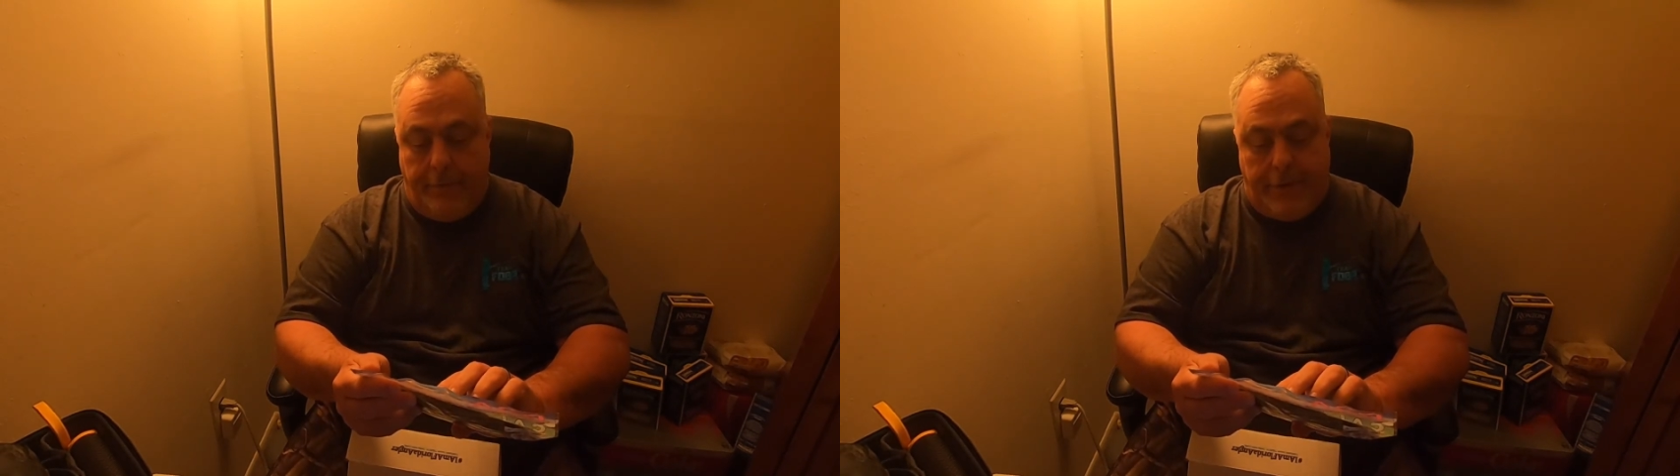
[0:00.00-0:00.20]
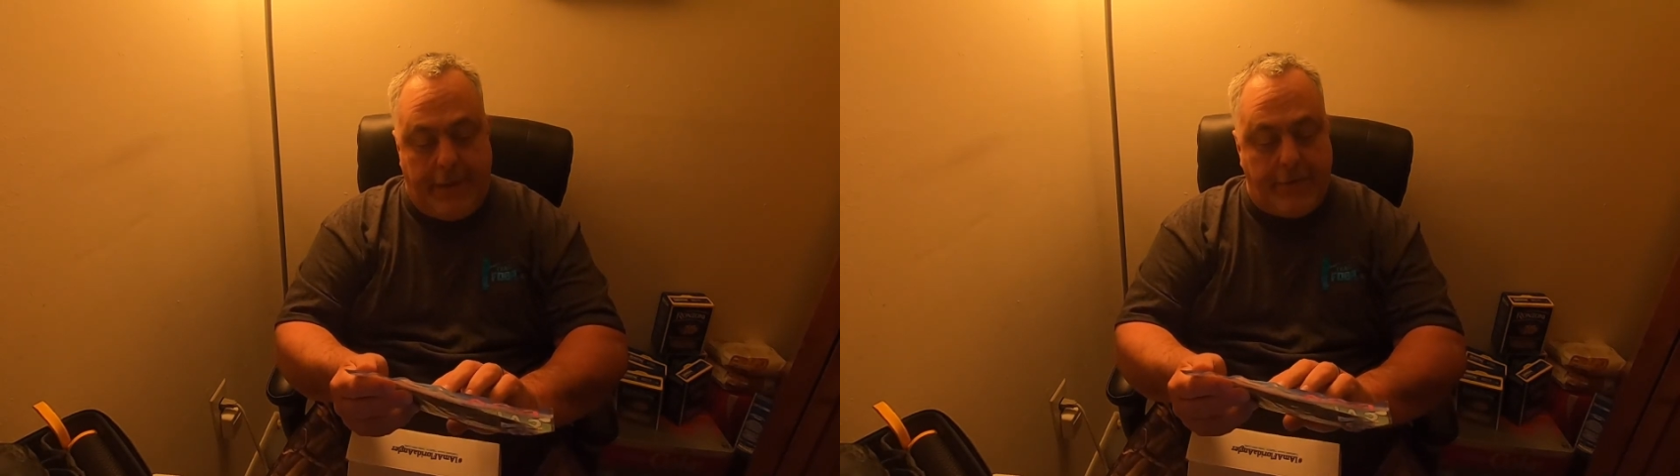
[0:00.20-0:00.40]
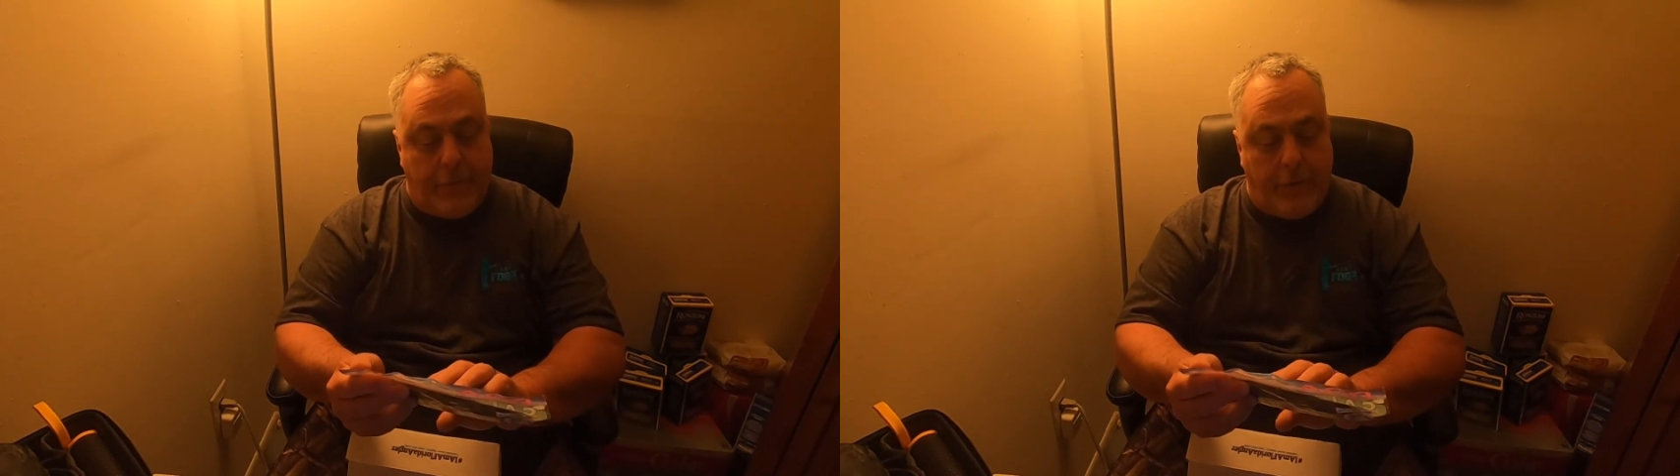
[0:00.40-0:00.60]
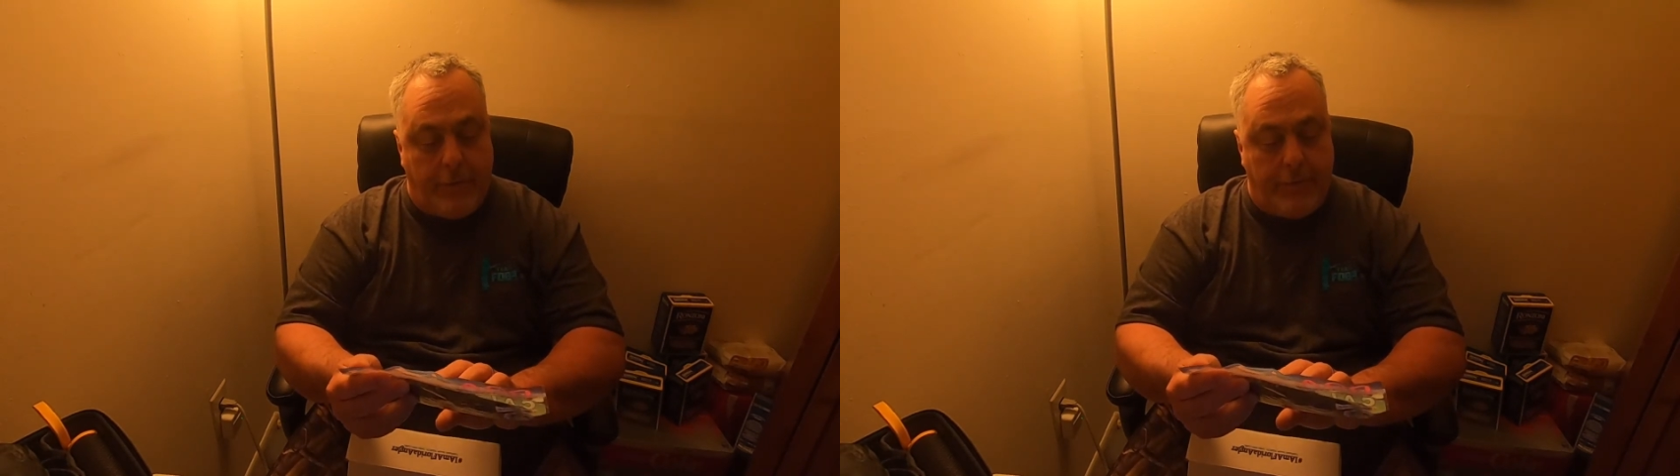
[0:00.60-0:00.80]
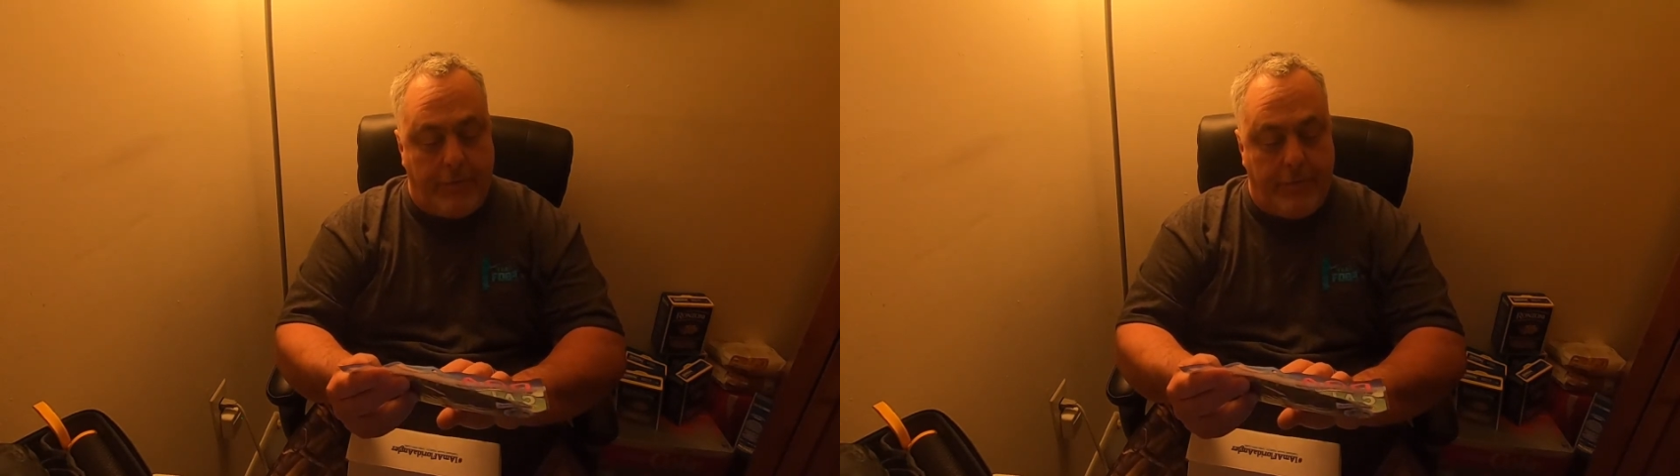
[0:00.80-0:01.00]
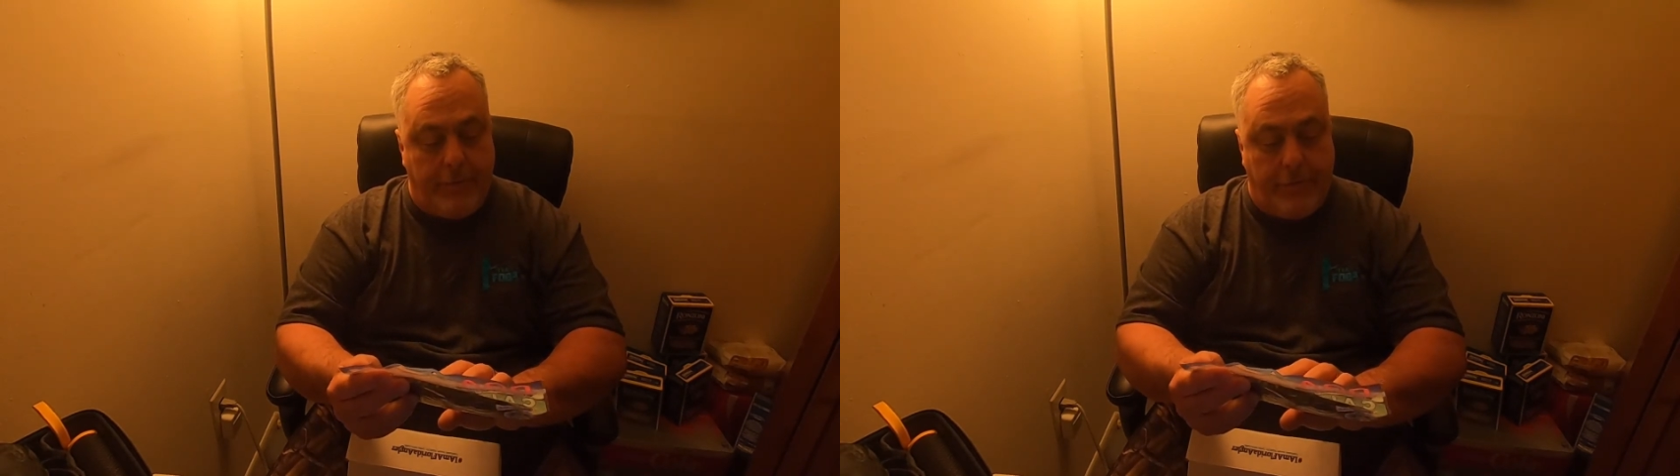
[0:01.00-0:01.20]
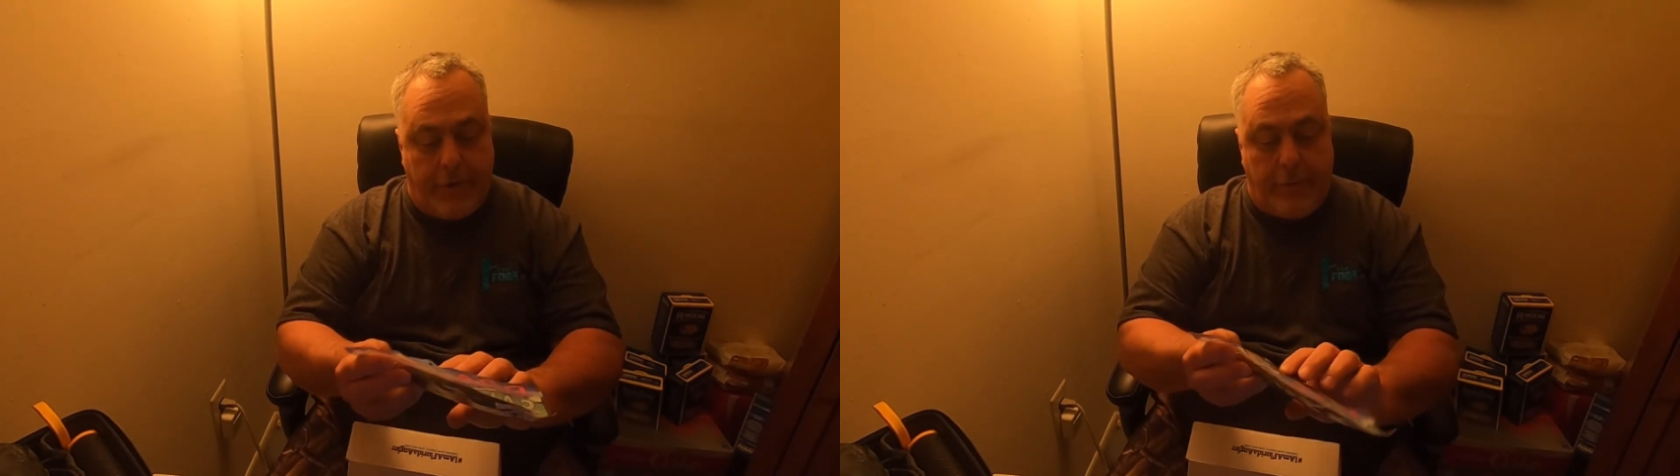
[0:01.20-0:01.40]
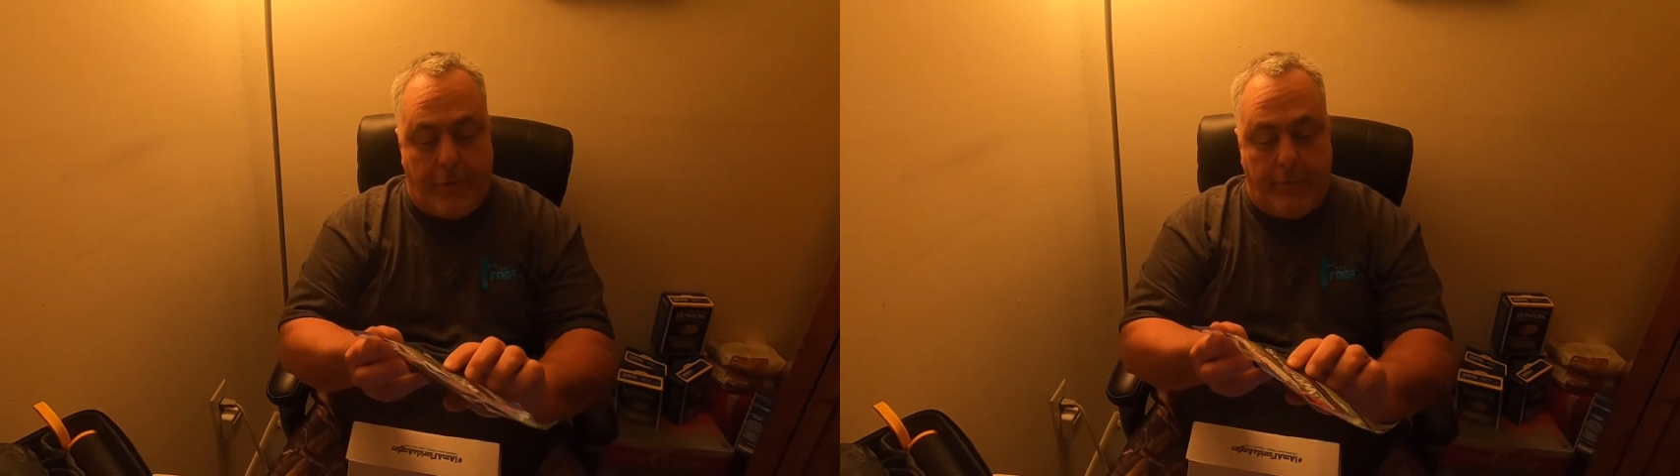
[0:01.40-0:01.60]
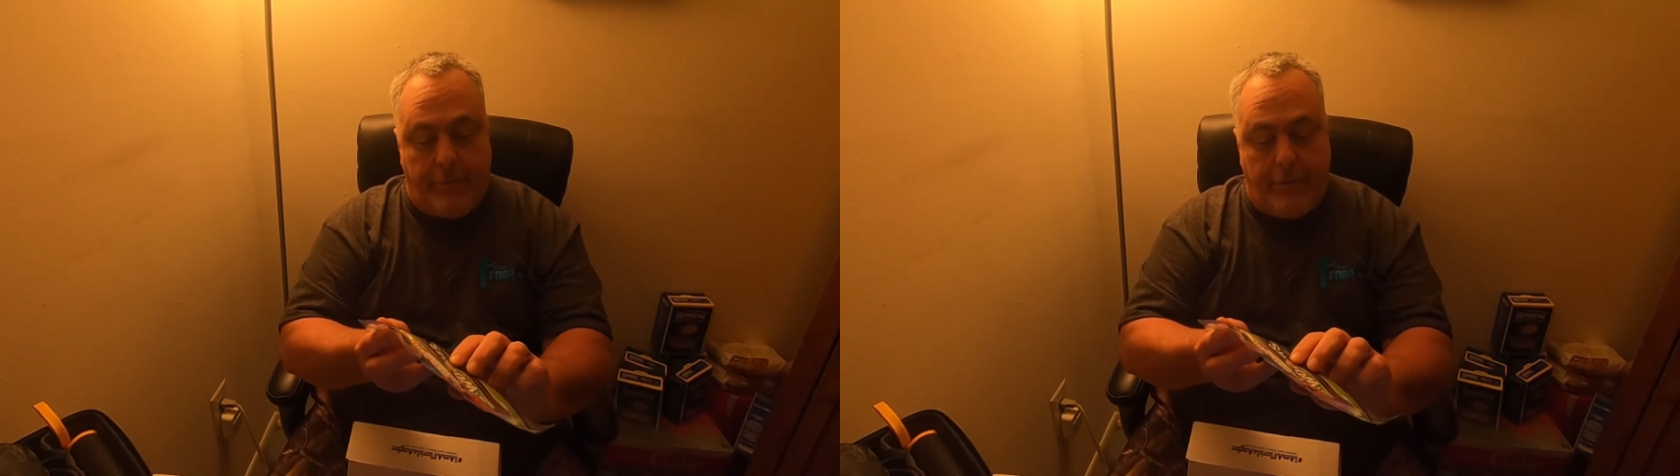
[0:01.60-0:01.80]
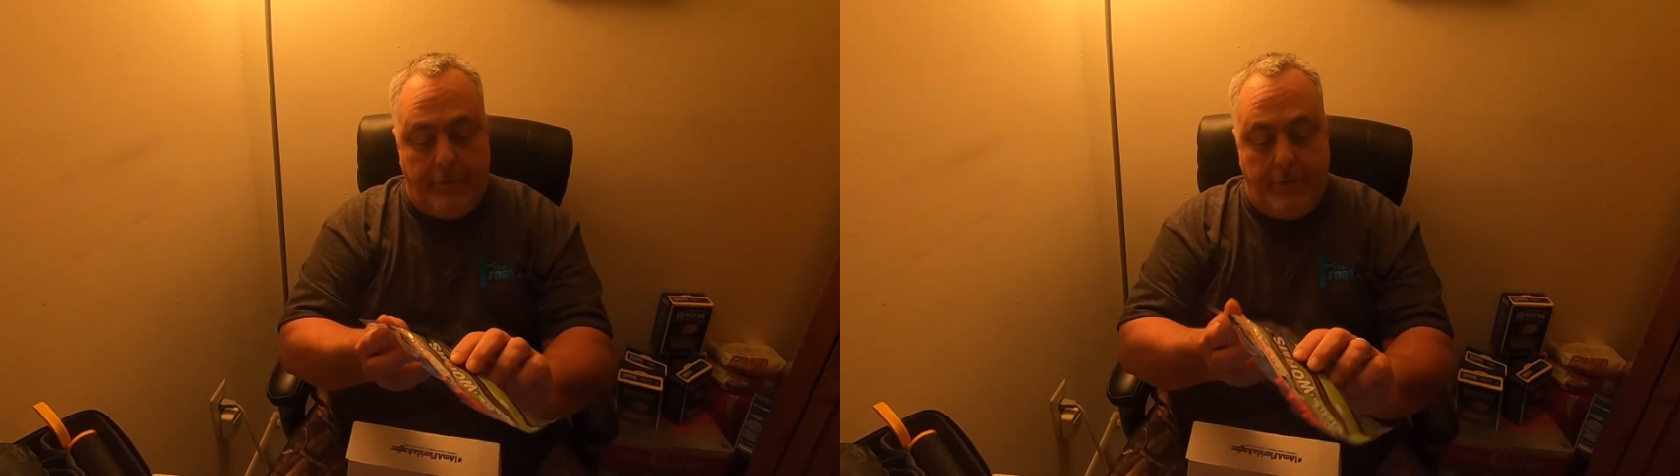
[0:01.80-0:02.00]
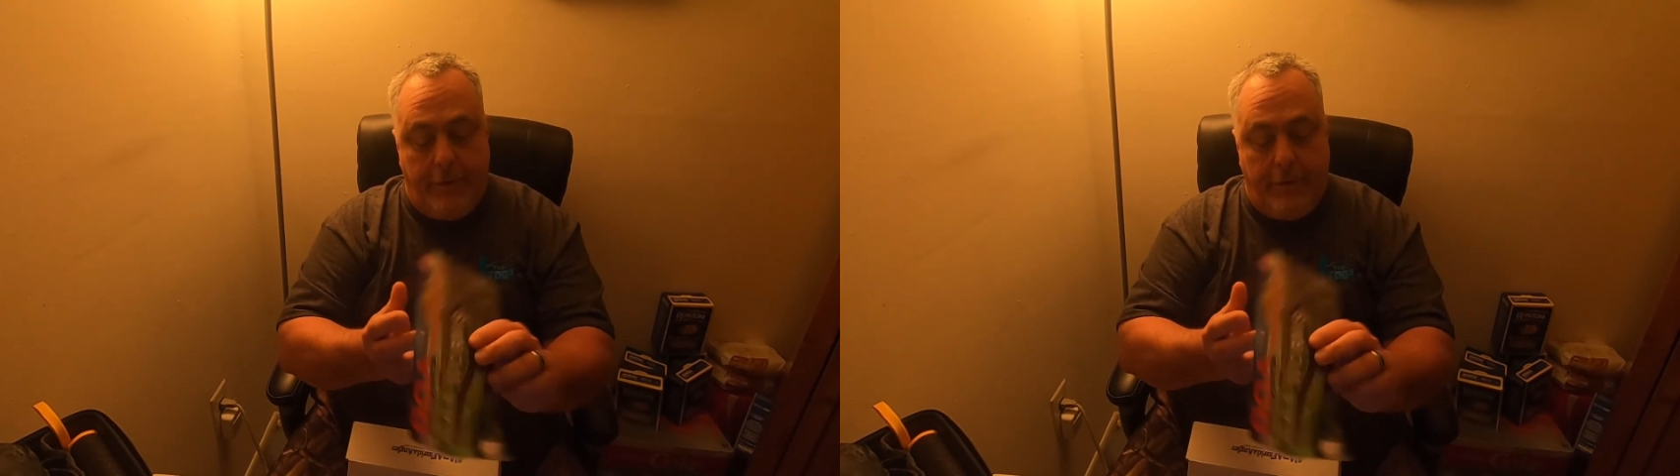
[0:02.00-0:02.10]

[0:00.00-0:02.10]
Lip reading: finesse worms, trick worms,